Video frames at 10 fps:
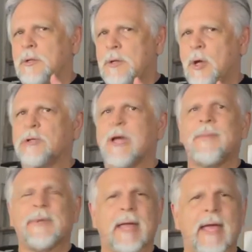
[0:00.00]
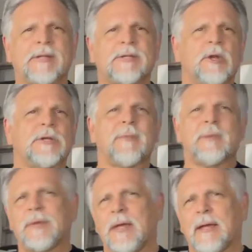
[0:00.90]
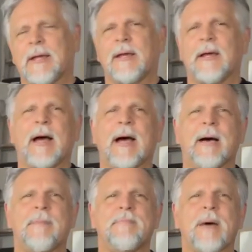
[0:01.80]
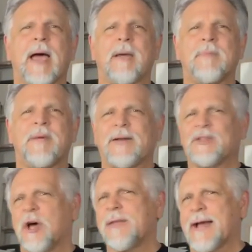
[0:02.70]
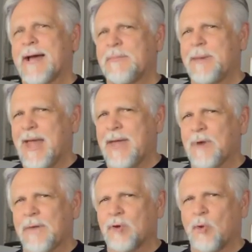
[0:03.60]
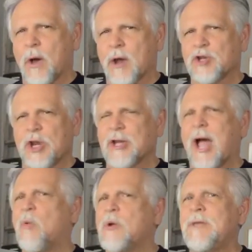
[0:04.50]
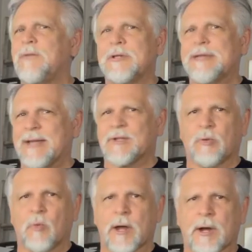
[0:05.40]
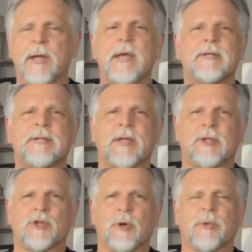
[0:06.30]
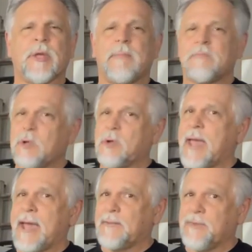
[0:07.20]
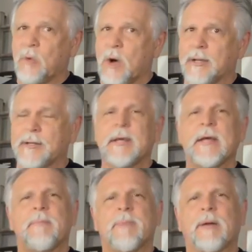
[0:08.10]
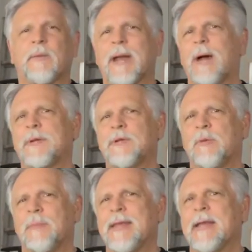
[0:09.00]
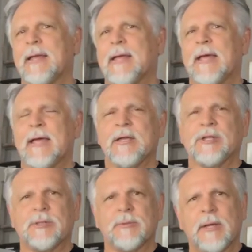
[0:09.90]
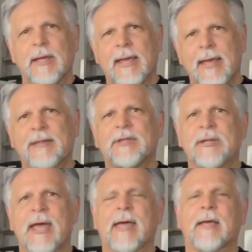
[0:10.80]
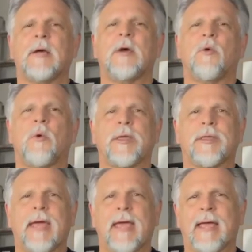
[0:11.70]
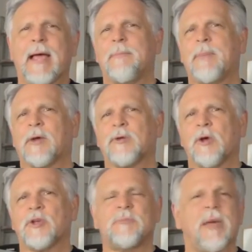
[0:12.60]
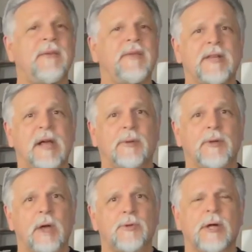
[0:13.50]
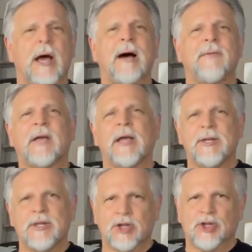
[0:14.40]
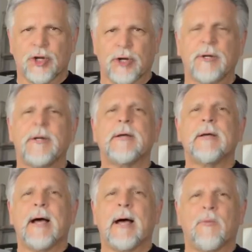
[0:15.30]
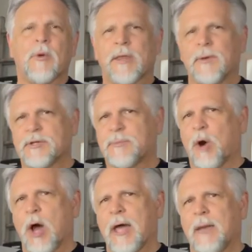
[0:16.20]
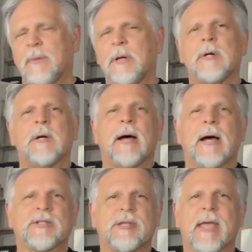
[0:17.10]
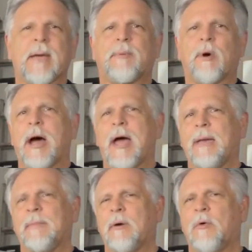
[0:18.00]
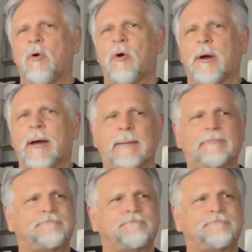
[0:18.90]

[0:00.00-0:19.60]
no time to guess, no time to think. Um, I, if I saw that kind of behavior after a water change, I wouldn't even test the water, to tell you the truth. You can if you want, but what I would do immediately is hit the tank, with a uh, bigger dose, maybe even a double dose of conditioner, uh, whether it's Prime, uh, Seachem Prime, or uh,